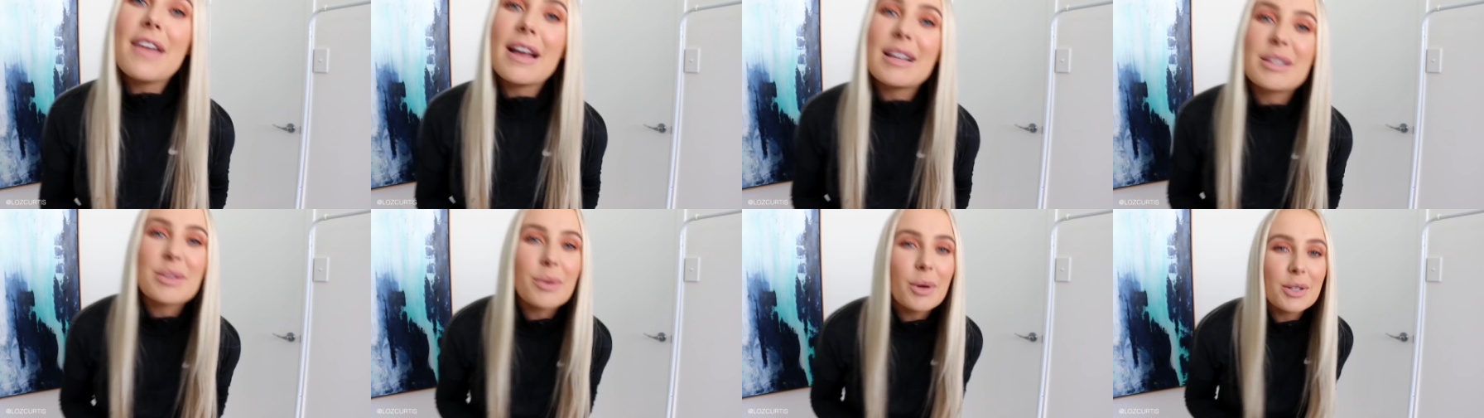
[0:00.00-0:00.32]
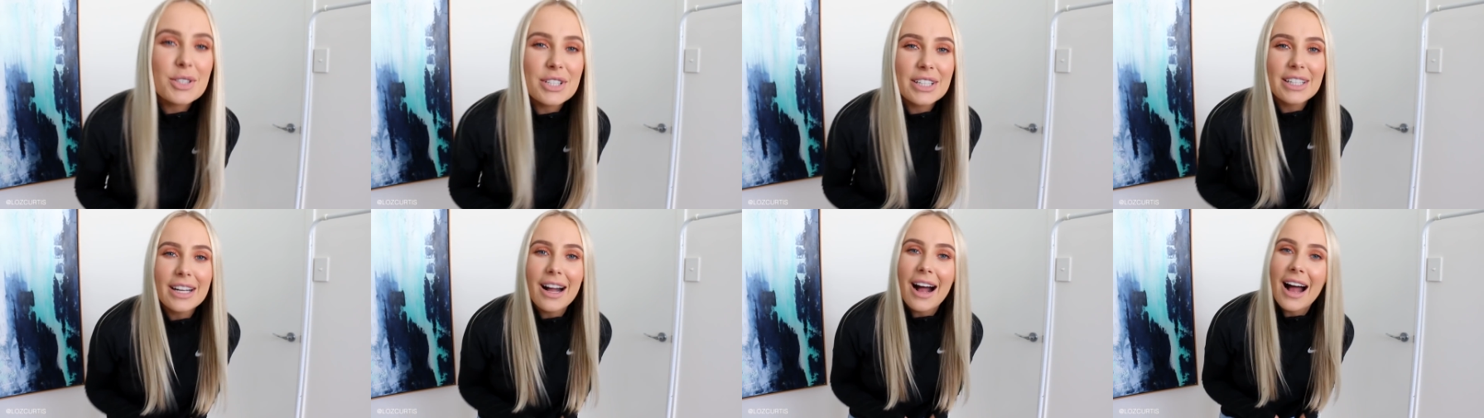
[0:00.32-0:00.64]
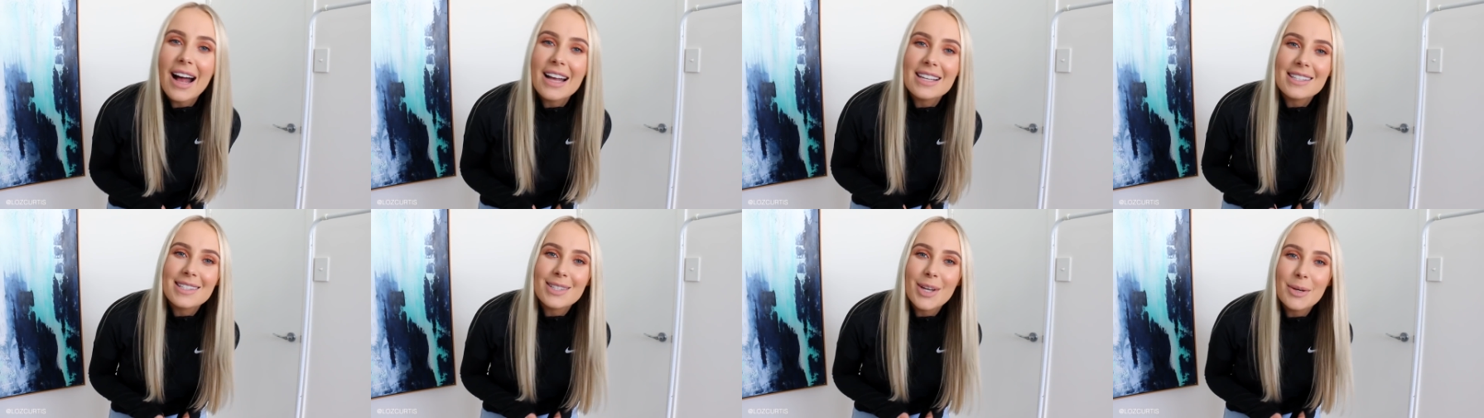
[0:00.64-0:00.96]
thanks for watching
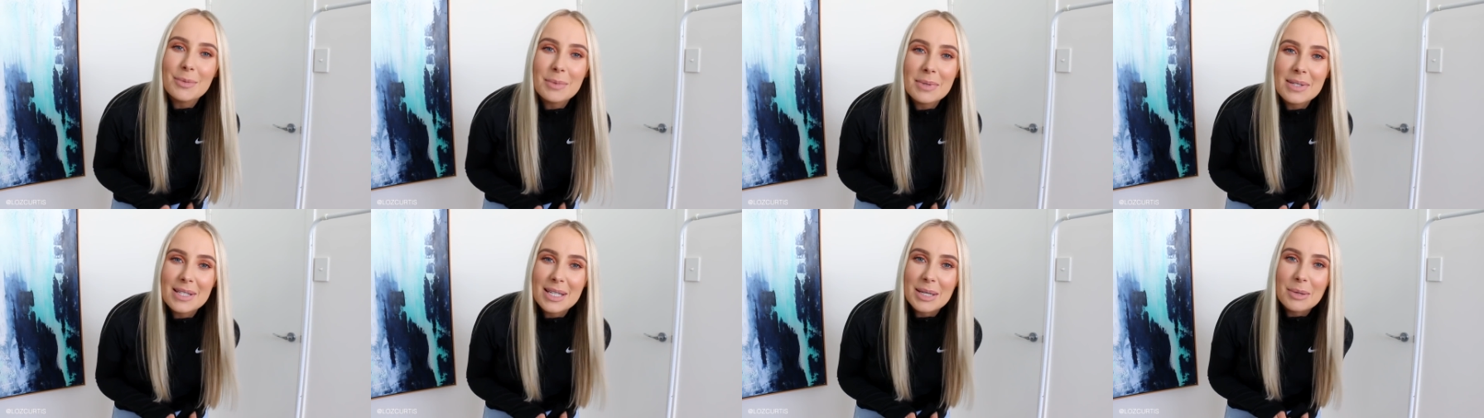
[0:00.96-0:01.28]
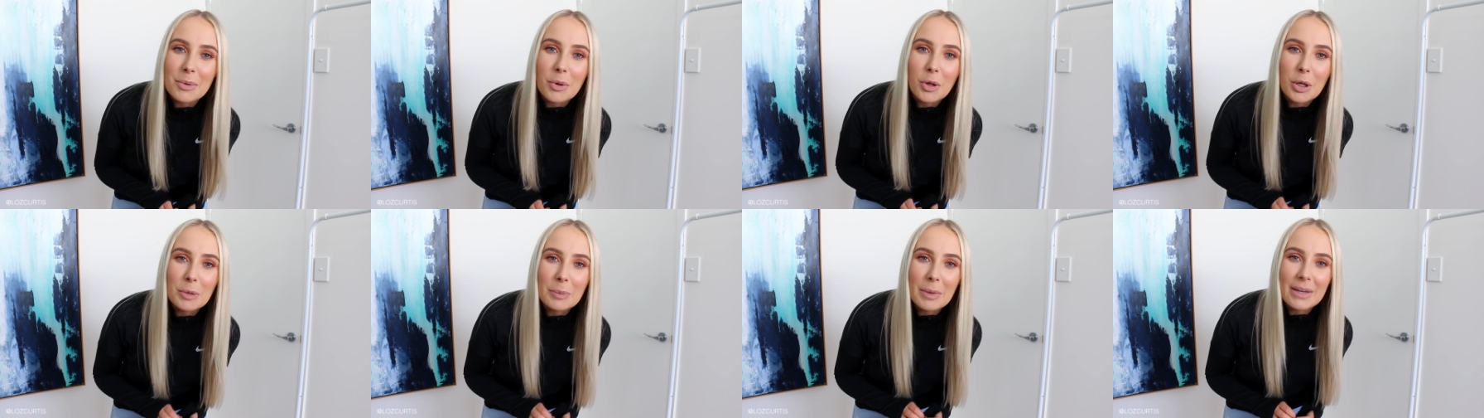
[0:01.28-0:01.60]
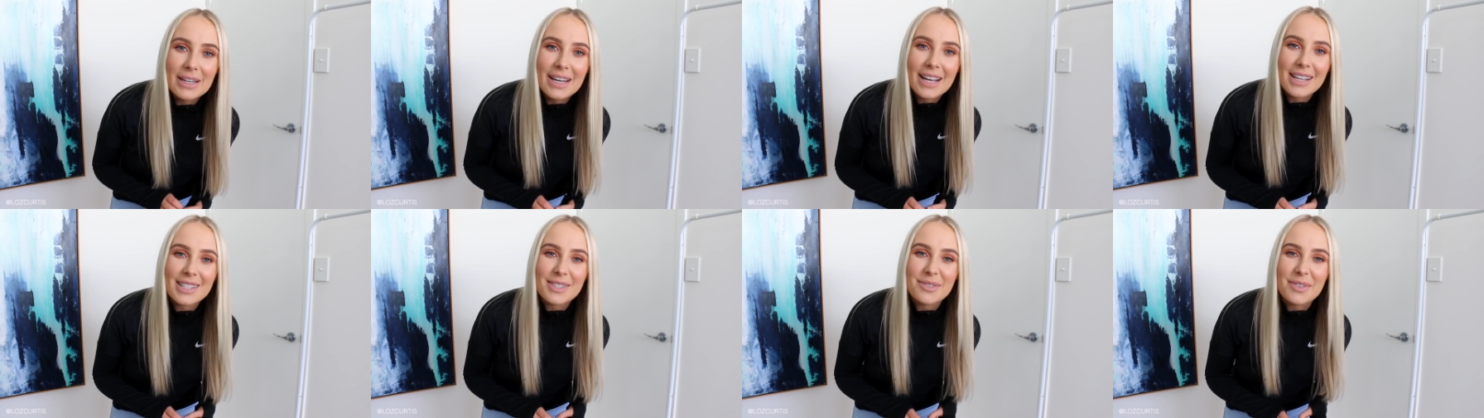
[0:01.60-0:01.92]
guys and hope to see you all in
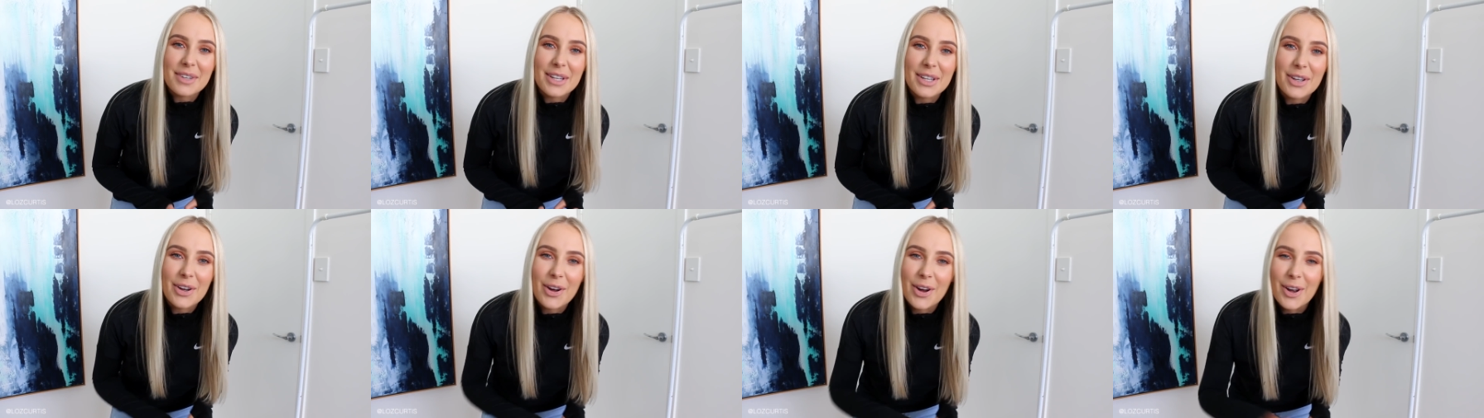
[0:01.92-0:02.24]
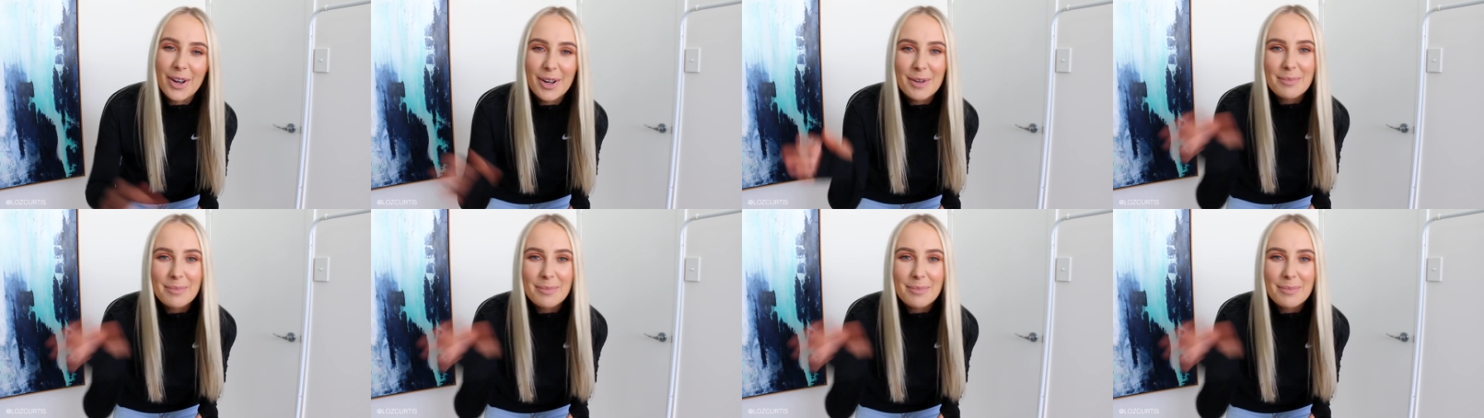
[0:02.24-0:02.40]
my next video.